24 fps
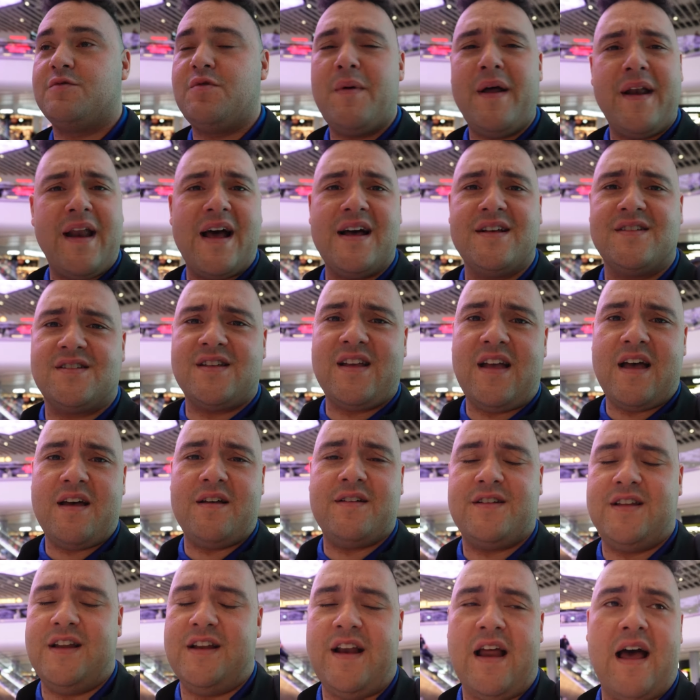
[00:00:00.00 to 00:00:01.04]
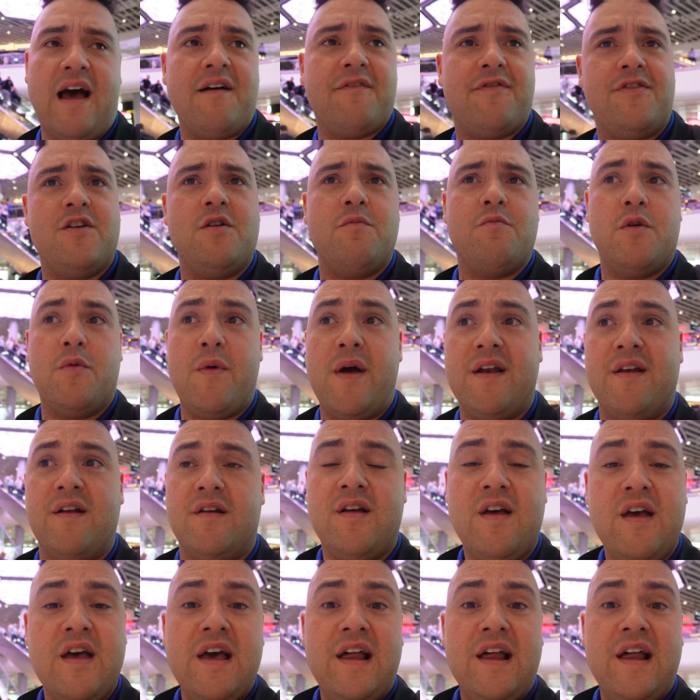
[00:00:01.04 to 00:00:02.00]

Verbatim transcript: We went Asda, didn't have them. We went,